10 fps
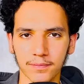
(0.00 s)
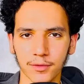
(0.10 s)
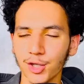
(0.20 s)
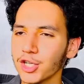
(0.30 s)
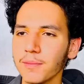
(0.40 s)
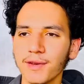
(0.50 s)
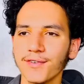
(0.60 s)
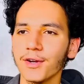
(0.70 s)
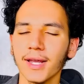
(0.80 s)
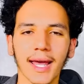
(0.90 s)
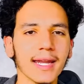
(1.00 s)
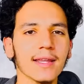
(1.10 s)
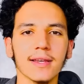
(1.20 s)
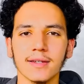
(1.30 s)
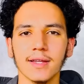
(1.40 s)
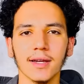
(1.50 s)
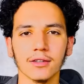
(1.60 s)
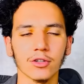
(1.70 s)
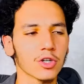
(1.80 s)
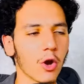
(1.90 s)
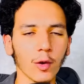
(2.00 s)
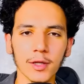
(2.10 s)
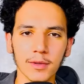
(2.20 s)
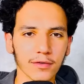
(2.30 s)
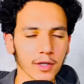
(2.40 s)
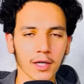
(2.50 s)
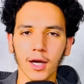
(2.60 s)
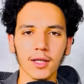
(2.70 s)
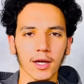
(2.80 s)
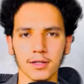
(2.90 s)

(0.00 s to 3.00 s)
You shouldn't be fearing any of these things. You should only be fearing Allah.